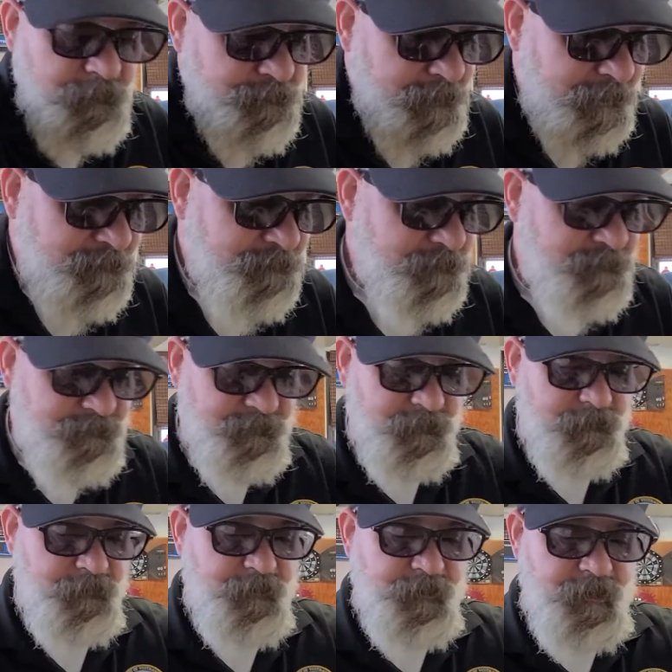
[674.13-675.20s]
that's
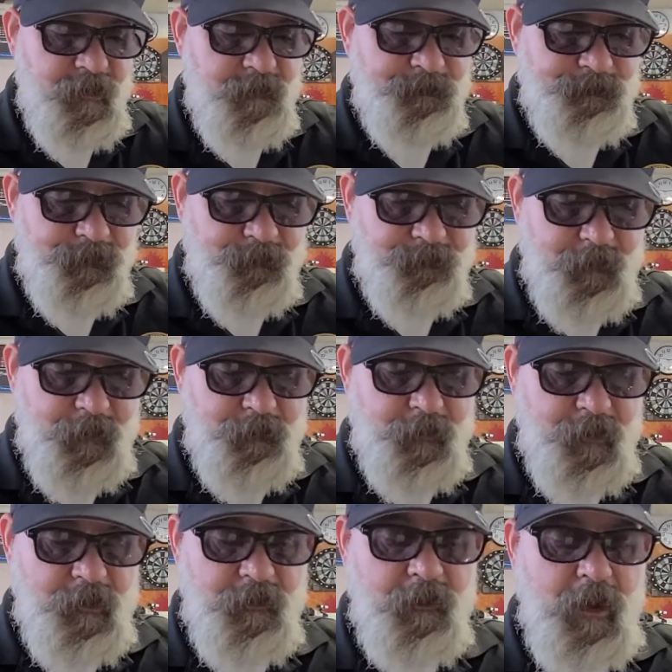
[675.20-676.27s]
considered deep. Around
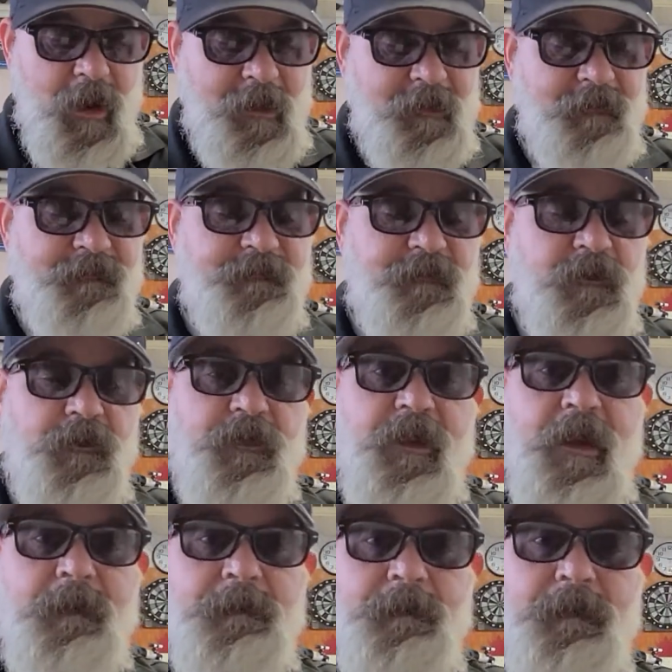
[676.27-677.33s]
here I consider
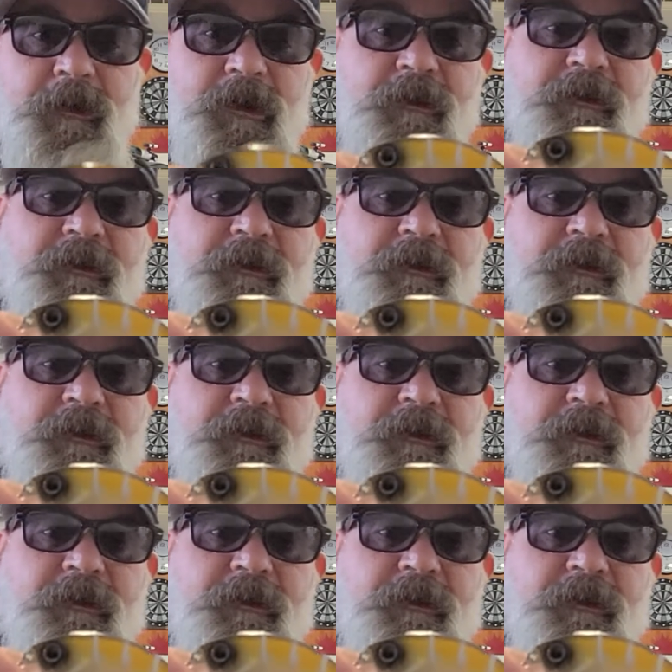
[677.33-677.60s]
that mid